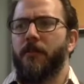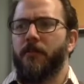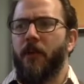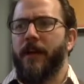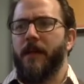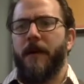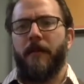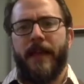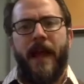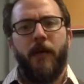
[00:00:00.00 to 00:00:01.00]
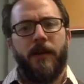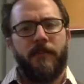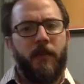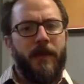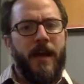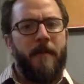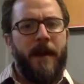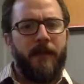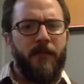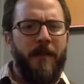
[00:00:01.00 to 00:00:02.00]
talking about like how it is that we come
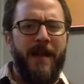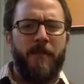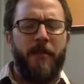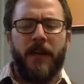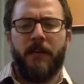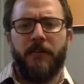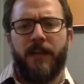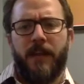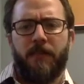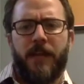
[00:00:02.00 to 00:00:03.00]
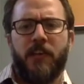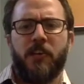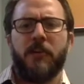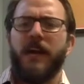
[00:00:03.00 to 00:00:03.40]
out of some hypothetical state of nature,